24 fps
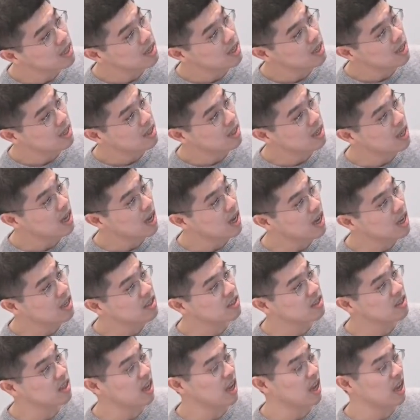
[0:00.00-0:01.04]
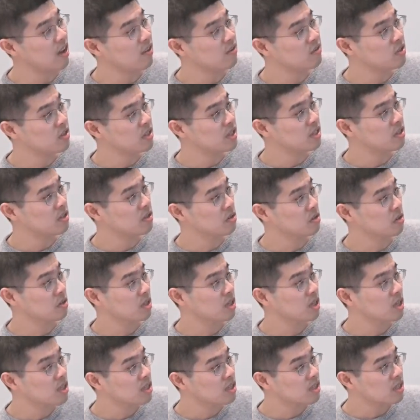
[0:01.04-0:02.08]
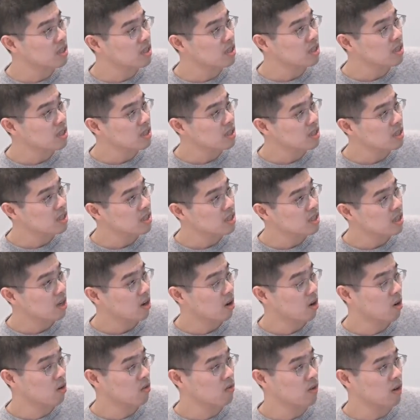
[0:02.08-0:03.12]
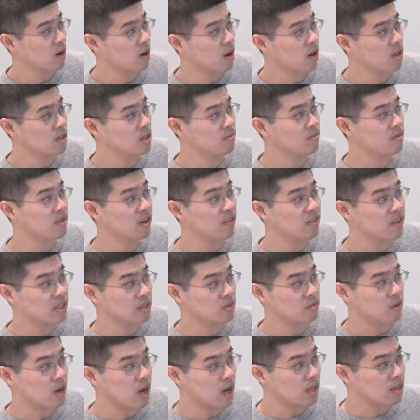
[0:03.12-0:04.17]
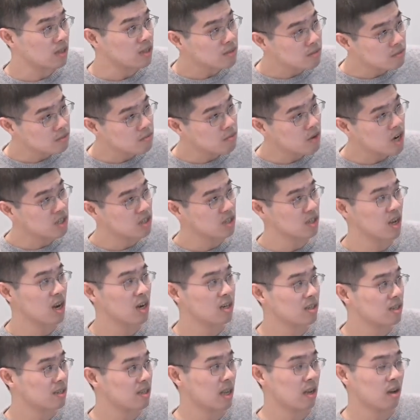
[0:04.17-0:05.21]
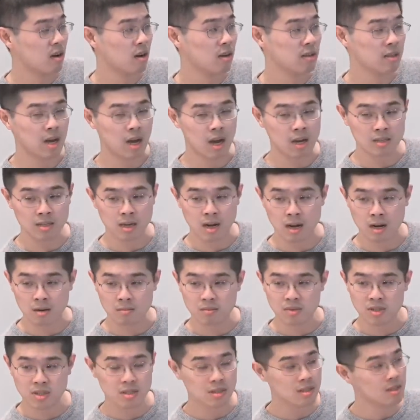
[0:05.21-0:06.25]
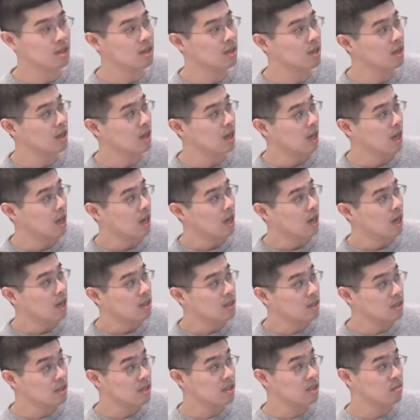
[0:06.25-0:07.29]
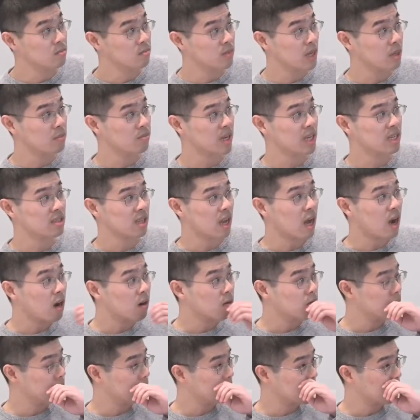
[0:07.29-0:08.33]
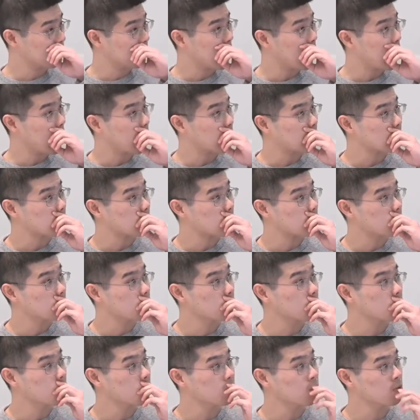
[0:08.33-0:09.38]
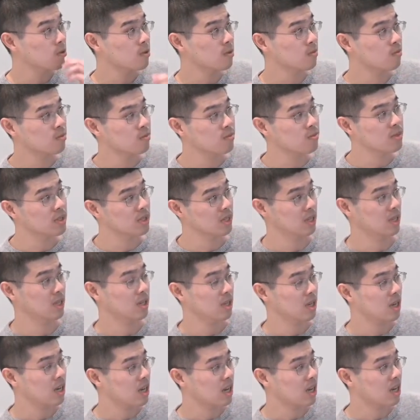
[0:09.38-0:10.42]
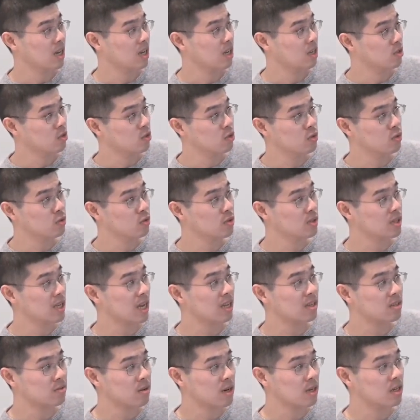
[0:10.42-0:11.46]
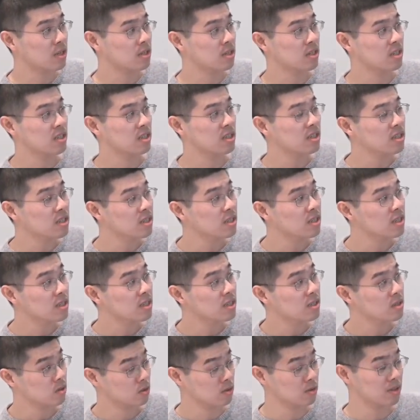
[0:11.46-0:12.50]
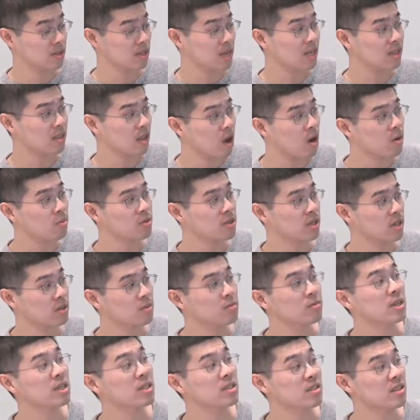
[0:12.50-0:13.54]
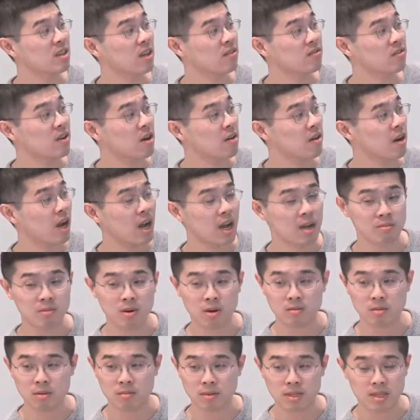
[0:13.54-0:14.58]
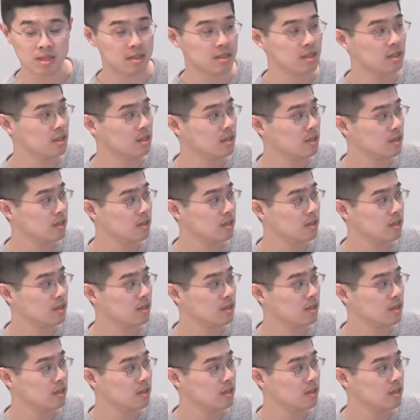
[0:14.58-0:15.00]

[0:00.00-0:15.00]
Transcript: that has average utility over all the previous round, much larger than all the other arms, then this mean-based algorithm has to uh, choose that strategy, choose that option with a very high probability.